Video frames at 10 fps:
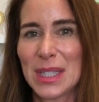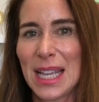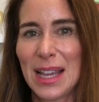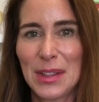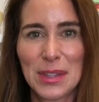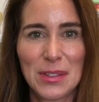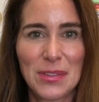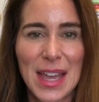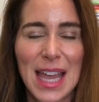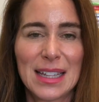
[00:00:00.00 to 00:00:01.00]
healthy
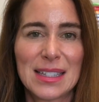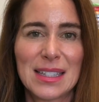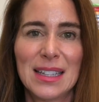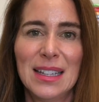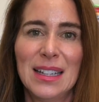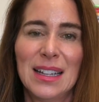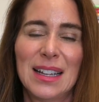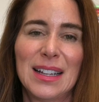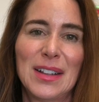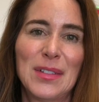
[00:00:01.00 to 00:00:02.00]
fats,
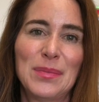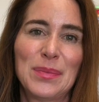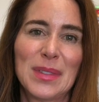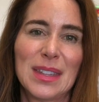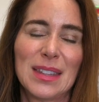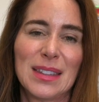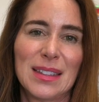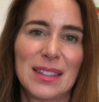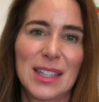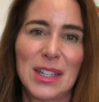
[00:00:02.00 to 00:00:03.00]

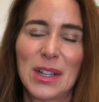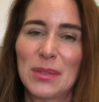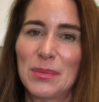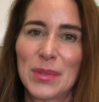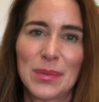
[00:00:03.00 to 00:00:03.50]
you know,